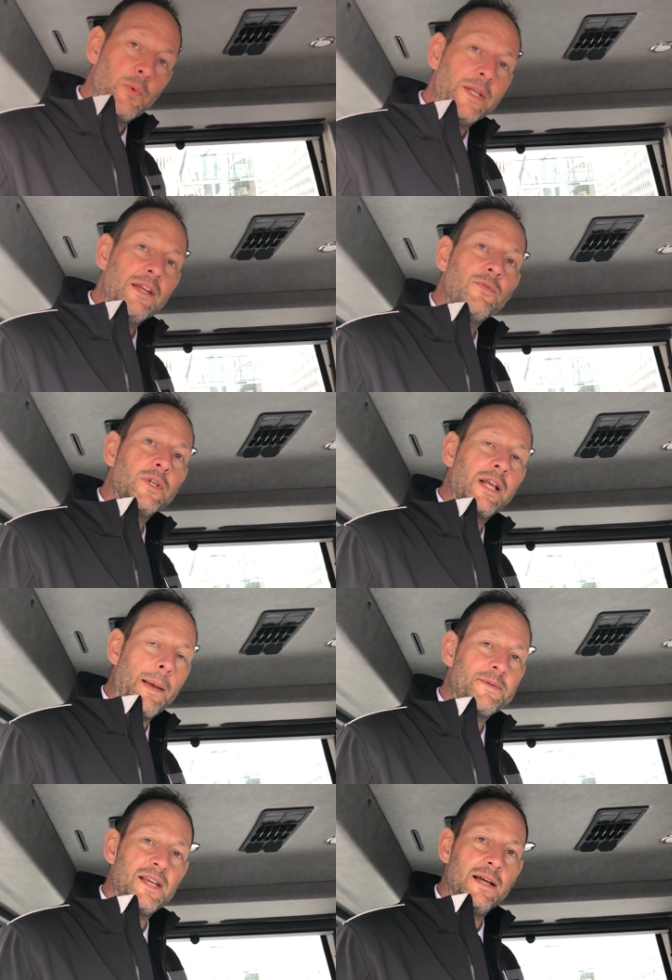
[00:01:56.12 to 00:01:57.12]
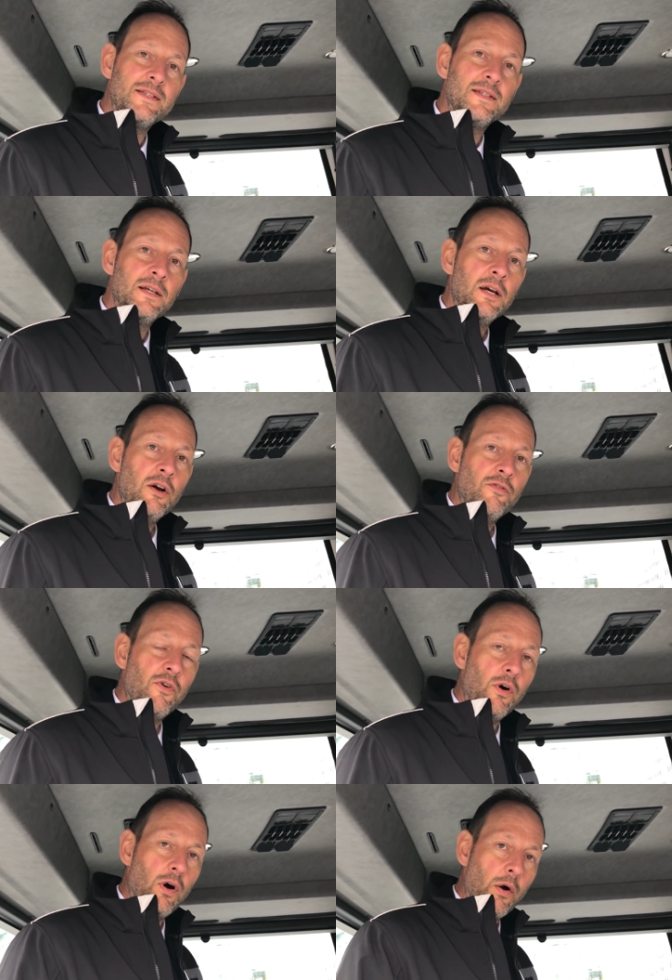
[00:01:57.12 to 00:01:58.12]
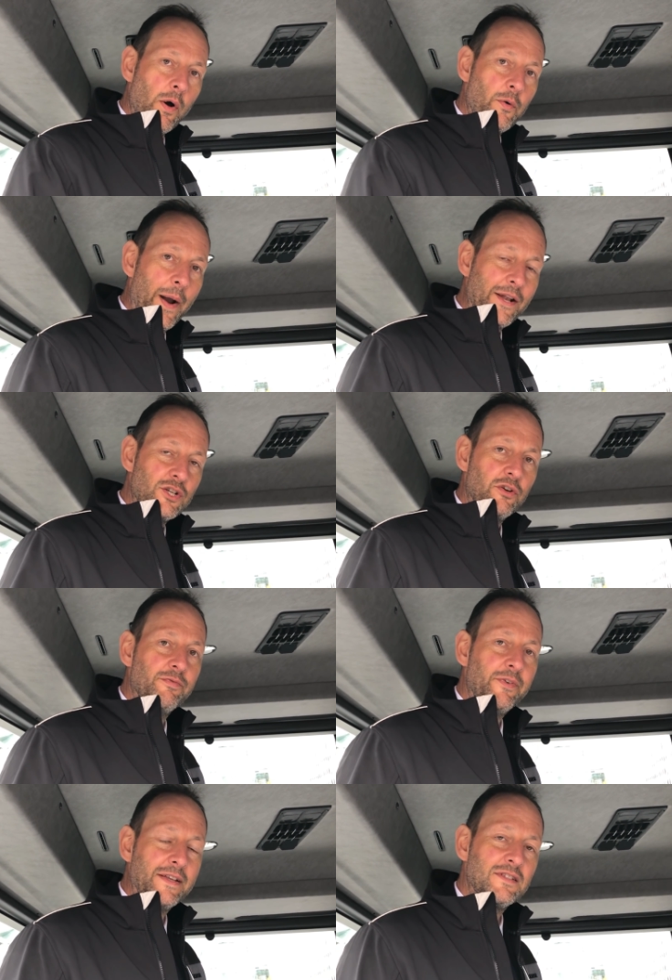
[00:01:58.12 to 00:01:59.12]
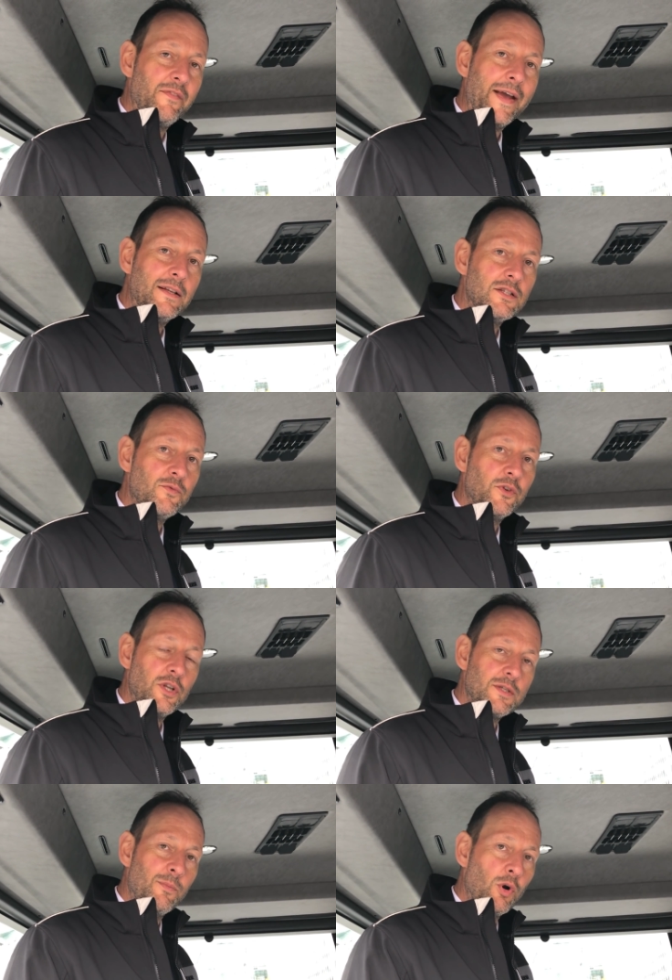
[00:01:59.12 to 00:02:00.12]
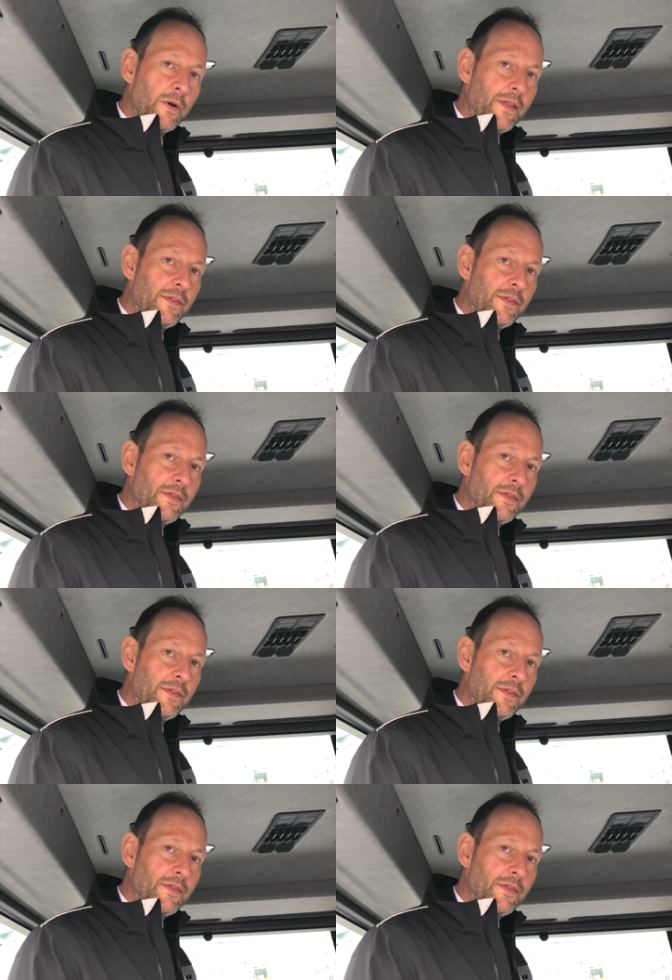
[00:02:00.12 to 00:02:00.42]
three different cab sizes for our range of excavators. For the small